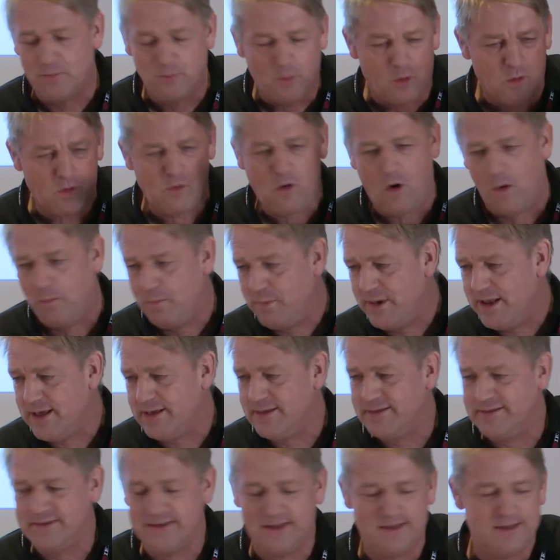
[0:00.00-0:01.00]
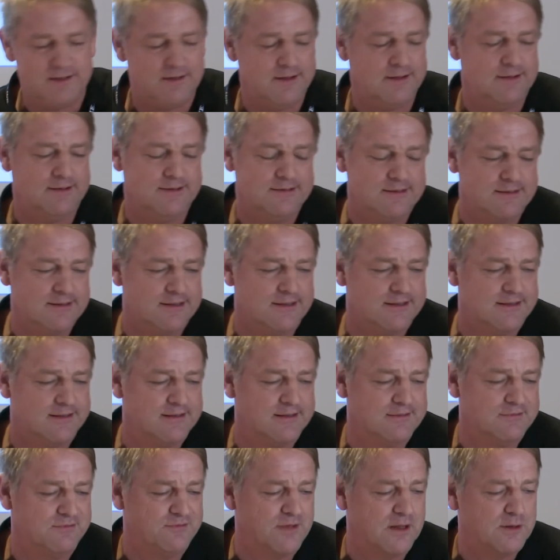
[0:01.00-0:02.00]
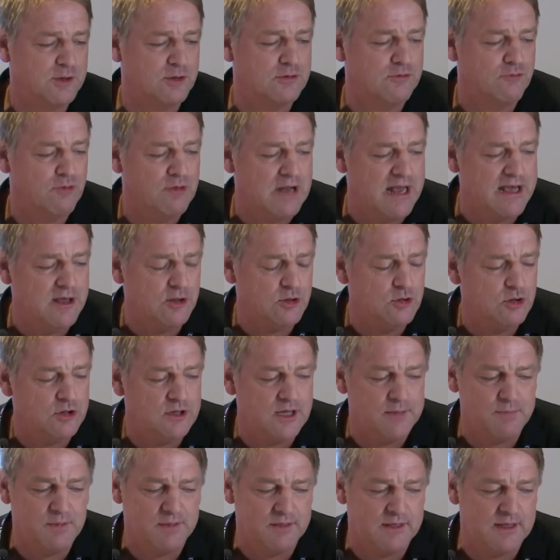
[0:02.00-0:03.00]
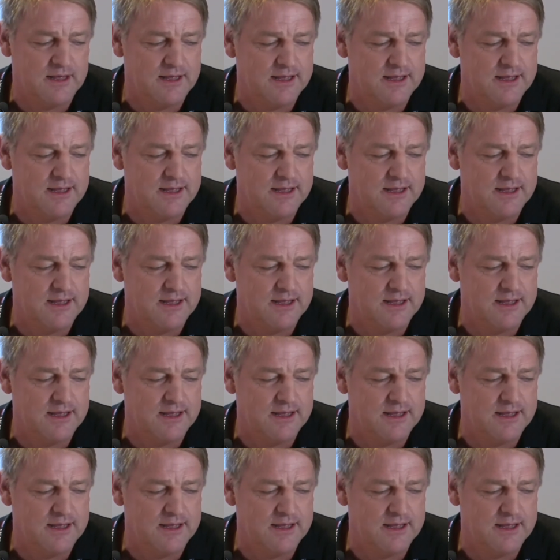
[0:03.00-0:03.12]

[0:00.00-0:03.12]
more complex functional relationships.